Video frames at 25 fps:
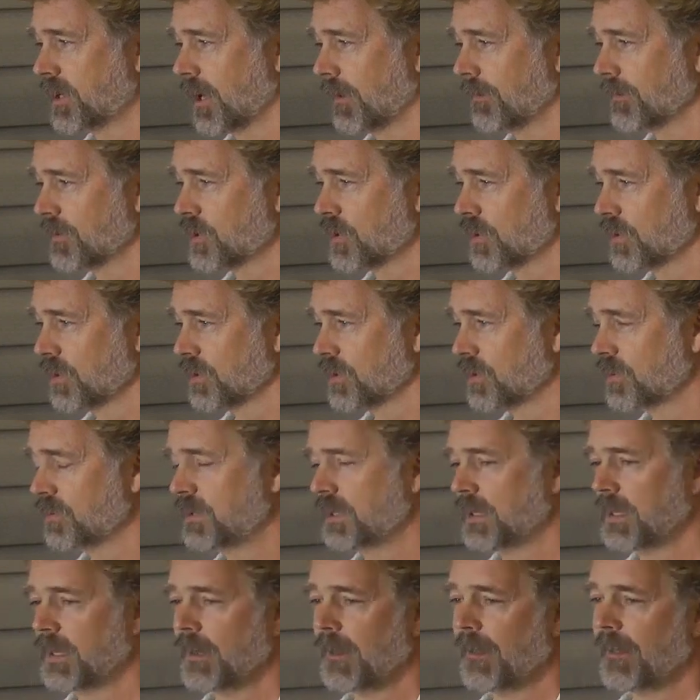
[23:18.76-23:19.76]
come true.
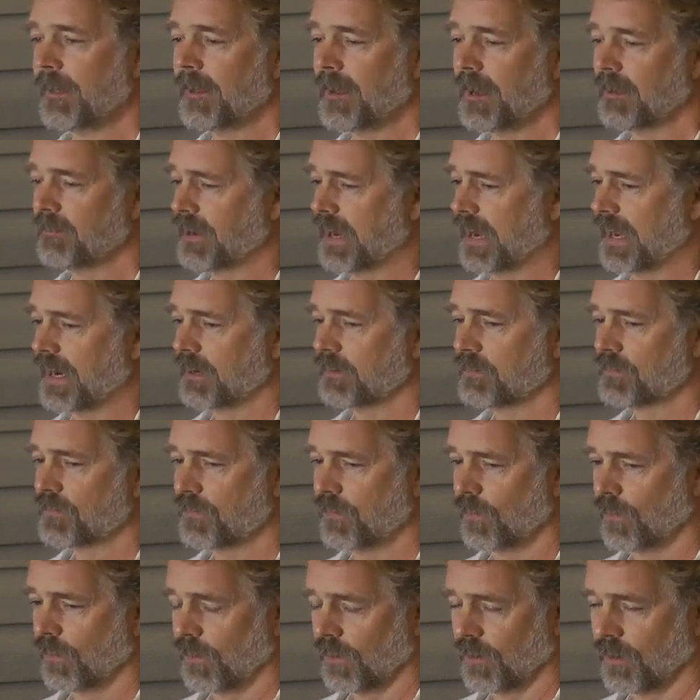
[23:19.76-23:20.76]
I've had it
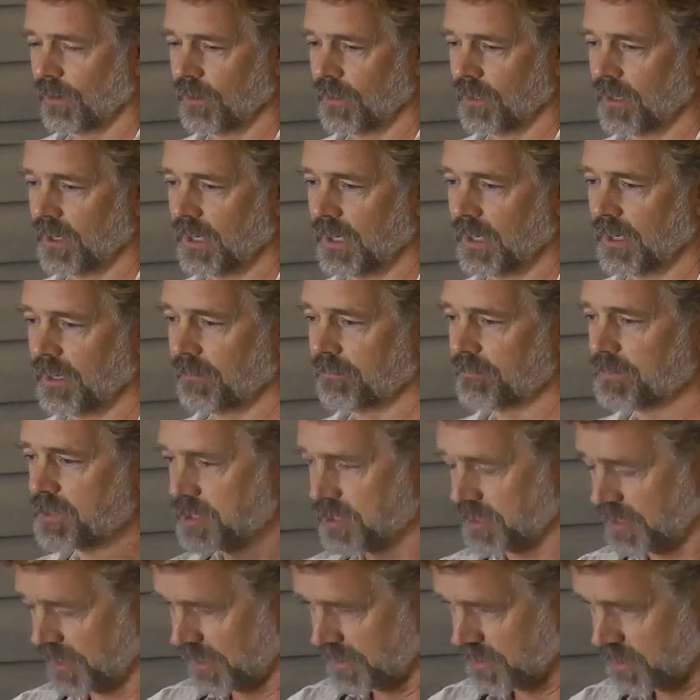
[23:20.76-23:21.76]
for, I
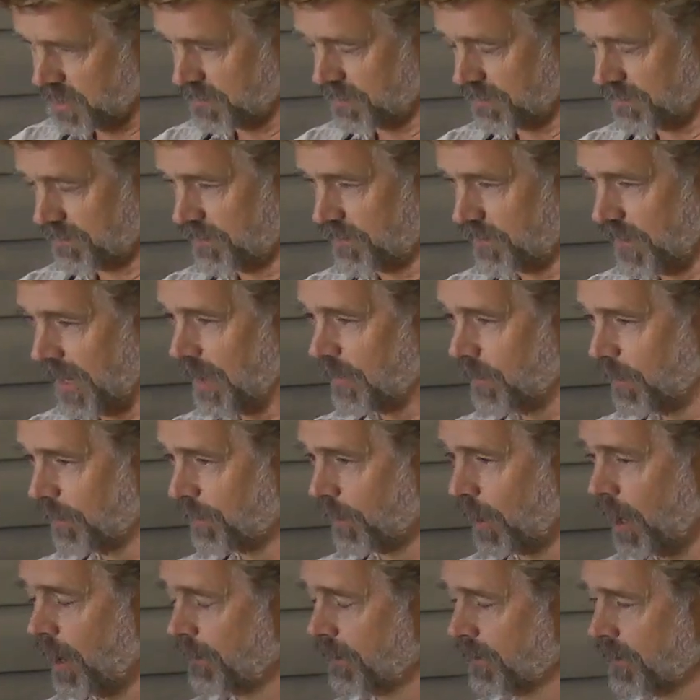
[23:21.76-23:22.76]
found the
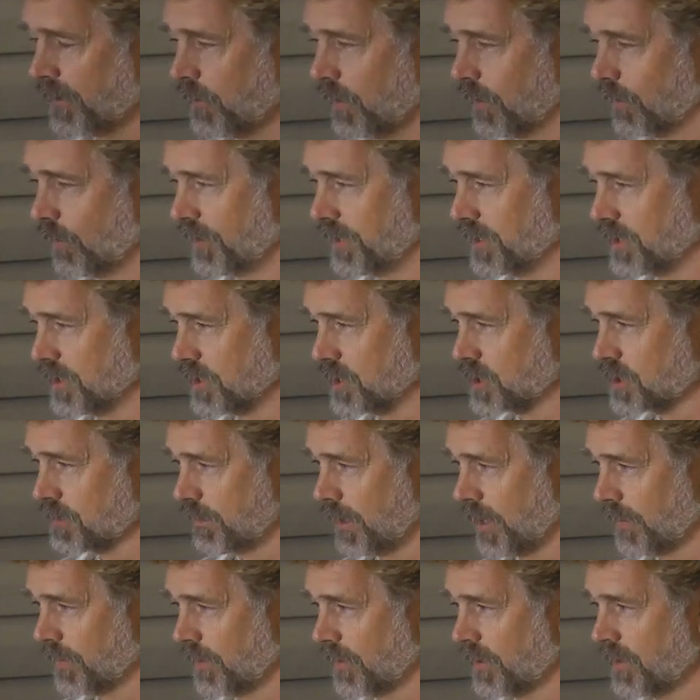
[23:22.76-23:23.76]
property when we did
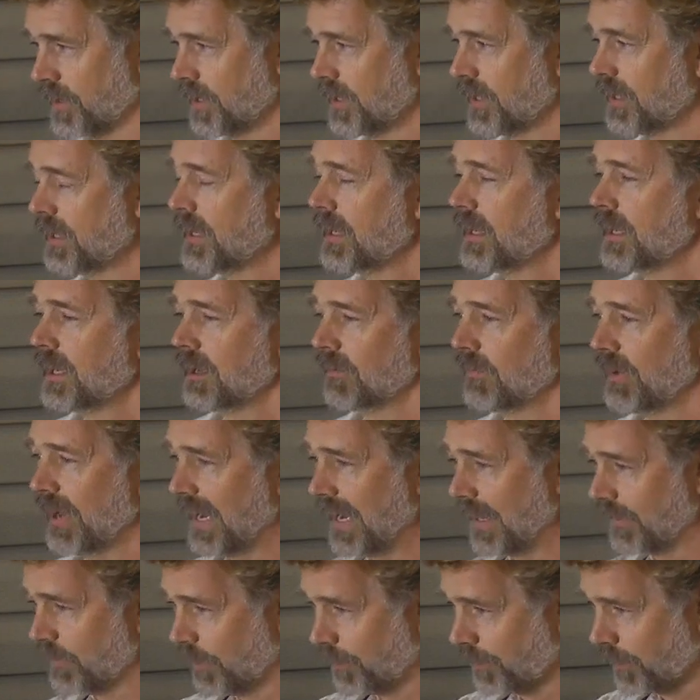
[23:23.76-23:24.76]
Smothered. I've
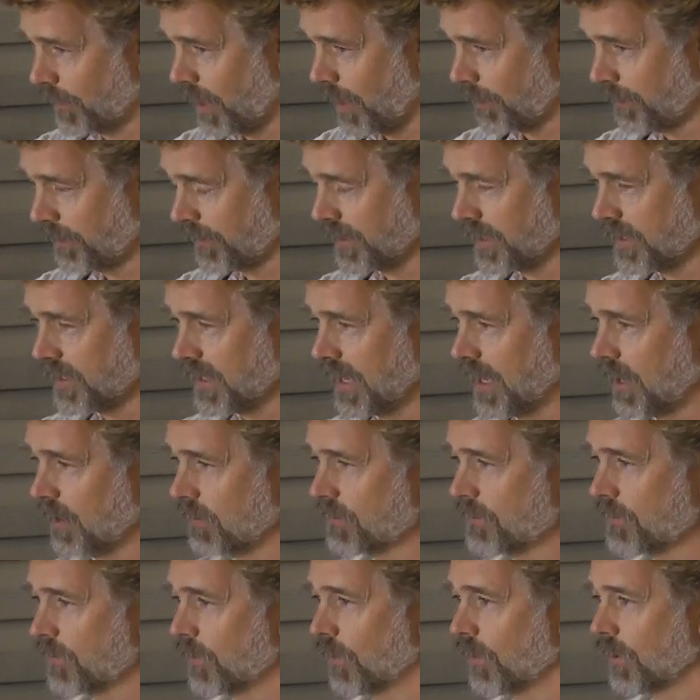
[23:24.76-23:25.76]
had the property now
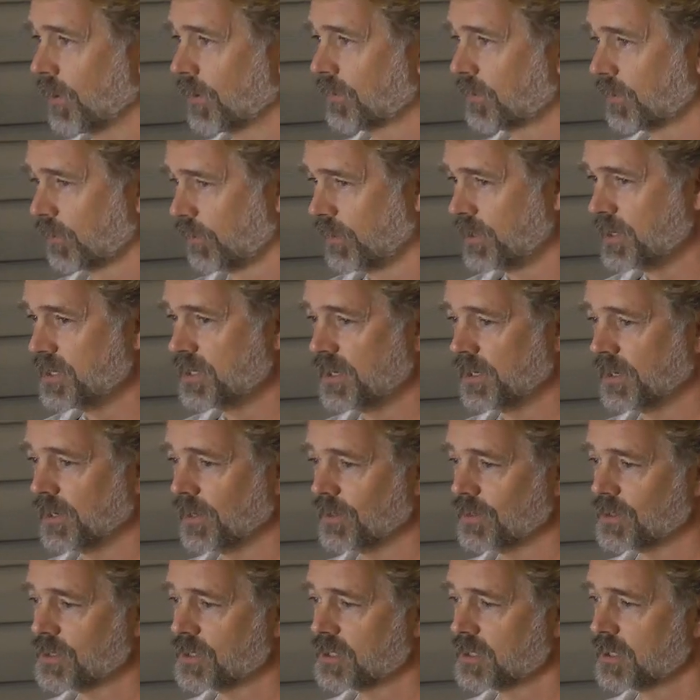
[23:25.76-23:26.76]
for 3
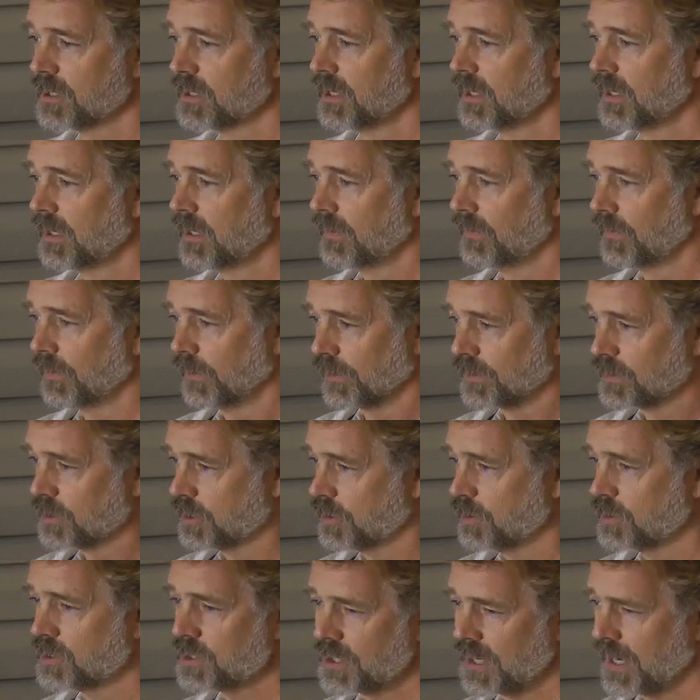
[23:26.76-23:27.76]
years. There are
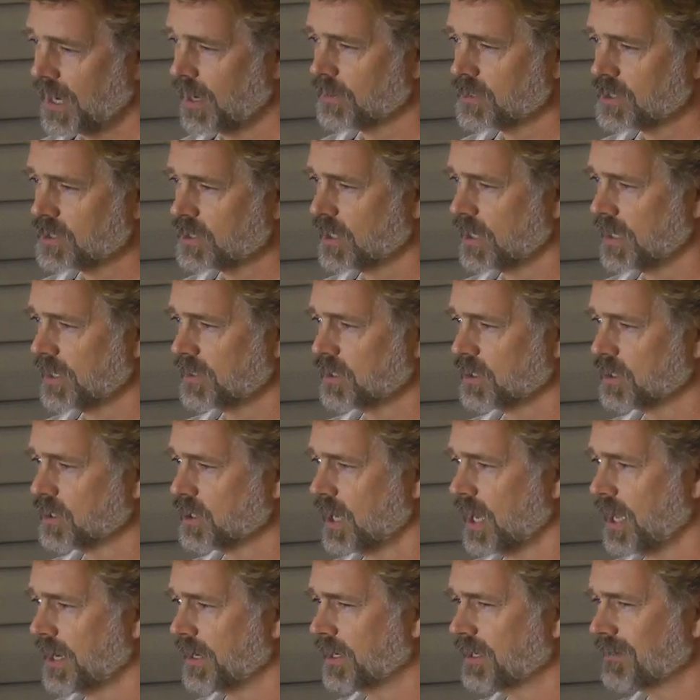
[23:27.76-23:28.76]
2 sound
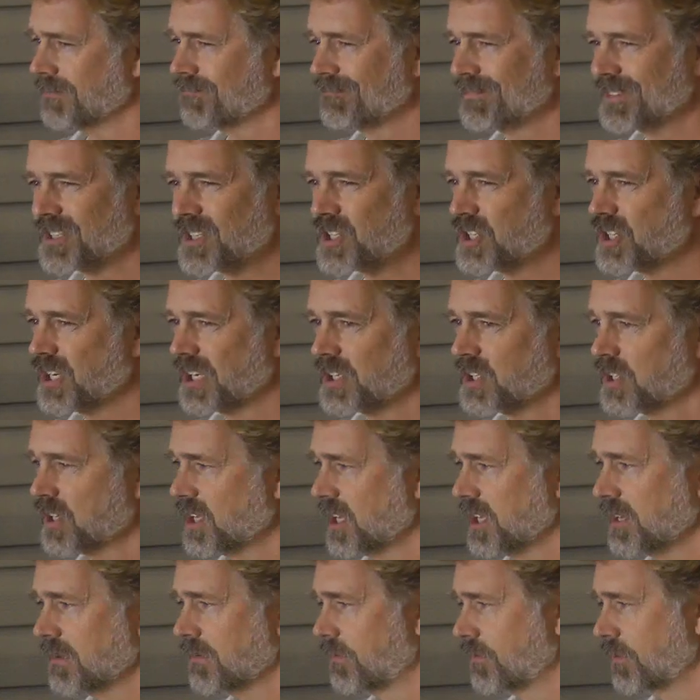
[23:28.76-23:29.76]
stages on it.
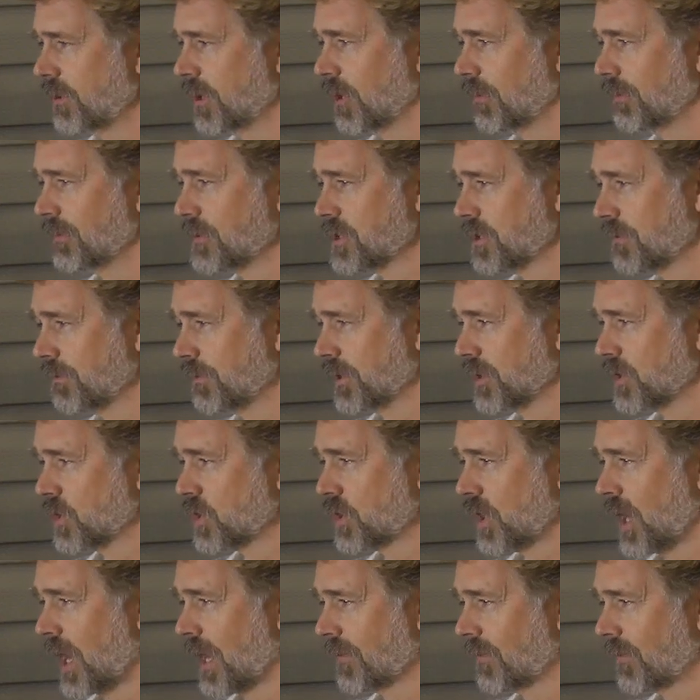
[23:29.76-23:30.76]
16 films have been
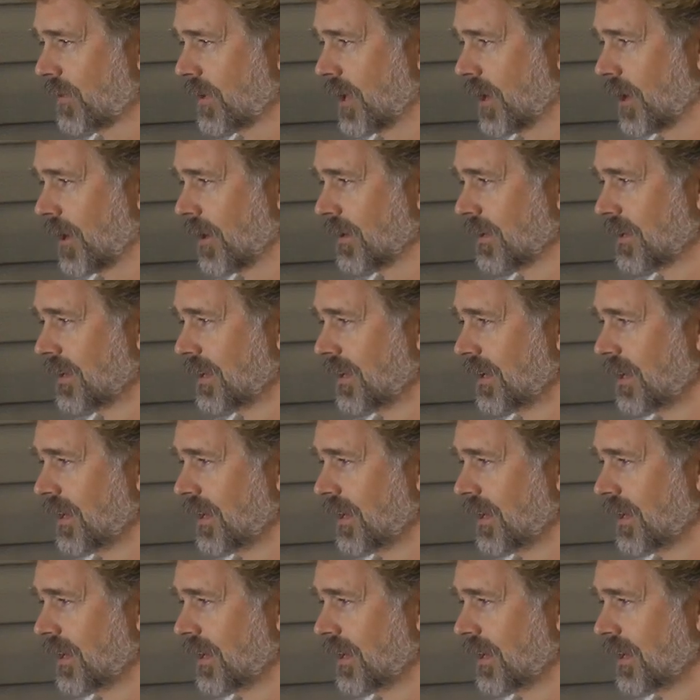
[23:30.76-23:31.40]
shot there,